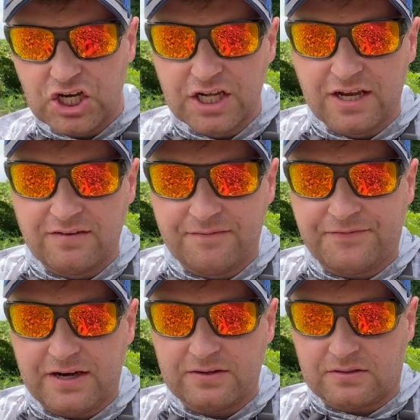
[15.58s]
good eating,
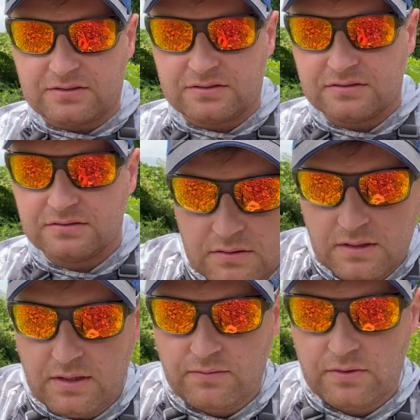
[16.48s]
folks.
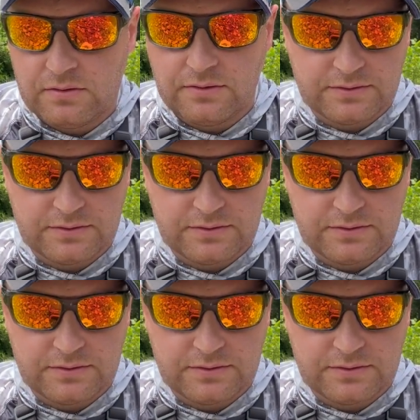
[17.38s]
Today we're gonna do